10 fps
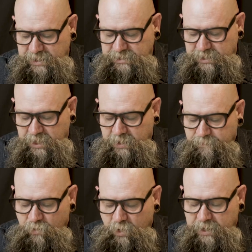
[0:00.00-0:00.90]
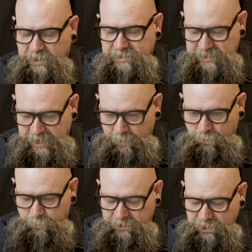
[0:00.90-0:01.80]
as an
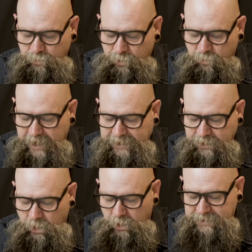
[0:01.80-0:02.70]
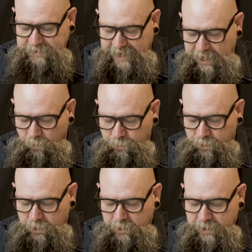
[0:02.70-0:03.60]
example, but that you would write it all
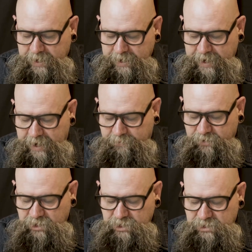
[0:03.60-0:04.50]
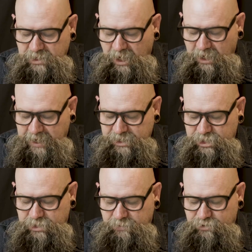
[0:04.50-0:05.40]
down and have these
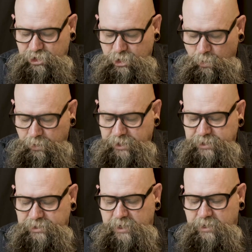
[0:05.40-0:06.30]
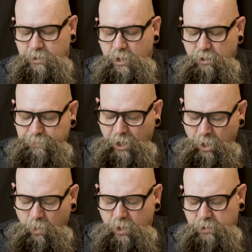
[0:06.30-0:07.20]
collections of stories and
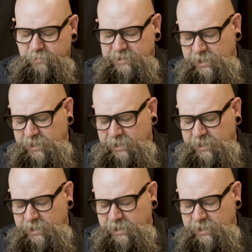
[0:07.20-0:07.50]
poems